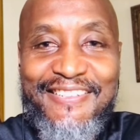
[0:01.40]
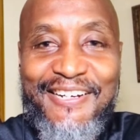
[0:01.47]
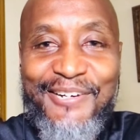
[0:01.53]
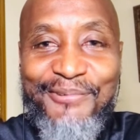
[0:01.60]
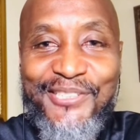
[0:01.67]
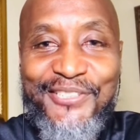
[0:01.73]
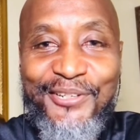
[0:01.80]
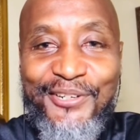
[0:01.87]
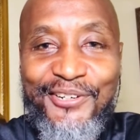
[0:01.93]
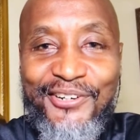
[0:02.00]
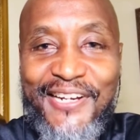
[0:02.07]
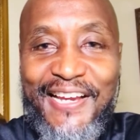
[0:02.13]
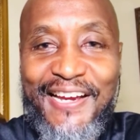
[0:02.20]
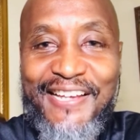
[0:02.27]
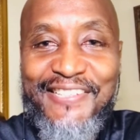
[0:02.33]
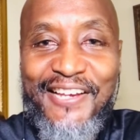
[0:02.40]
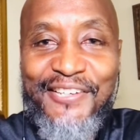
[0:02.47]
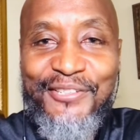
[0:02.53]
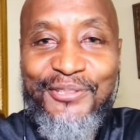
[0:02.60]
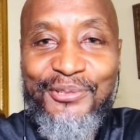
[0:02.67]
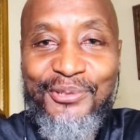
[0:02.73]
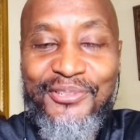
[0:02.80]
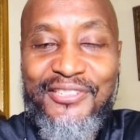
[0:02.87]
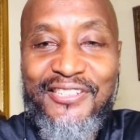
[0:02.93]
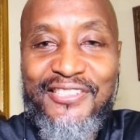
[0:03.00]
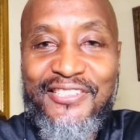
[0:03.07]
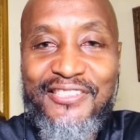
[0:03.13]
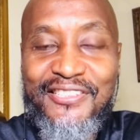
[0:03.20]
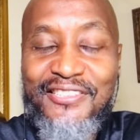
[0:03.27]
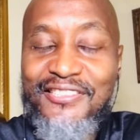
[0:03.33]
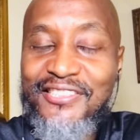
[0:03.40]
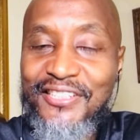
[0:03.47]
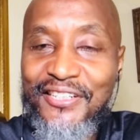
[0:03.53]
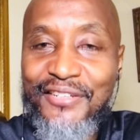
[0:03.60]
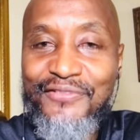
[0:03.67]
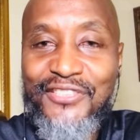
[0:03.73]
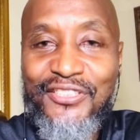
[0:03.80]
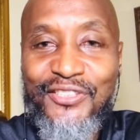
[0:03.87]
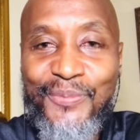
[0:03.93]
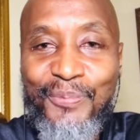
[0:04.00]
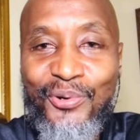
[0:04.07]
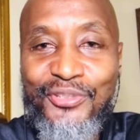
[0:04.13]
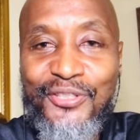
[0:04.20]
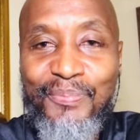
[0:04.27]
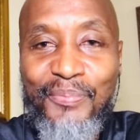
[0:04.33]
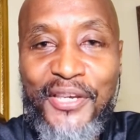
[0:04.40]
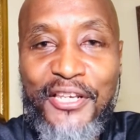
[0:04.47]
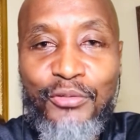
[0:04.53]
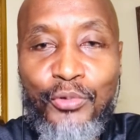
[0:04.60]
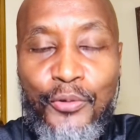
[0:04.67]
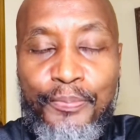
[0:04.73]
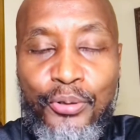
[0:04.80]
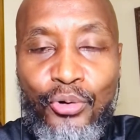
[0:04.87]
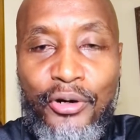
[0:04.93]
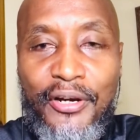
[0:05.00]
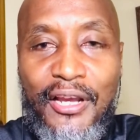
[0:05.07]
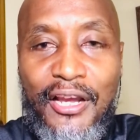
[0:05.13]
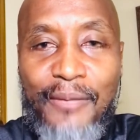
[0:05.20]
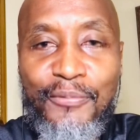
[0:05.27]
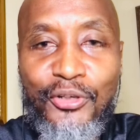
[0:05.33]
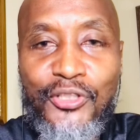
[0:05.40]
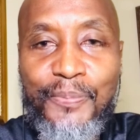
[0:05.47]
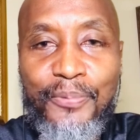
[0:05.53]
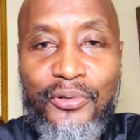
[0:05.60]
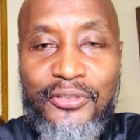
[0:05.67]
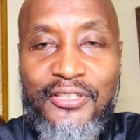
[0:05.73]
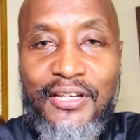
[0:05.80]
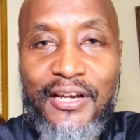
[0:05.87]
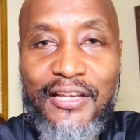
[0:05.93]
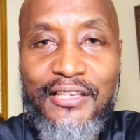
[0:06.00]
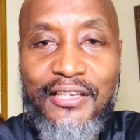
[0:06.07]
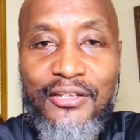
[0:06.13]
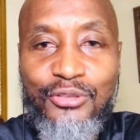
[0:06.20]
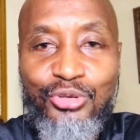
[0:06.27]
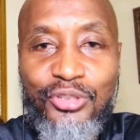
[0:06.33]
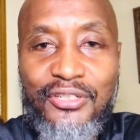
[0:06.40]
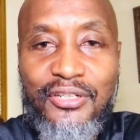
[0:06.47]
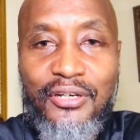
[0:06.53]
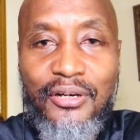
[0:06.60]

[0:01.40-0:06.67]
What's going on, guys? How you doing? This is a TFG Sports Media Report. I'm your sports guy, Kendrick.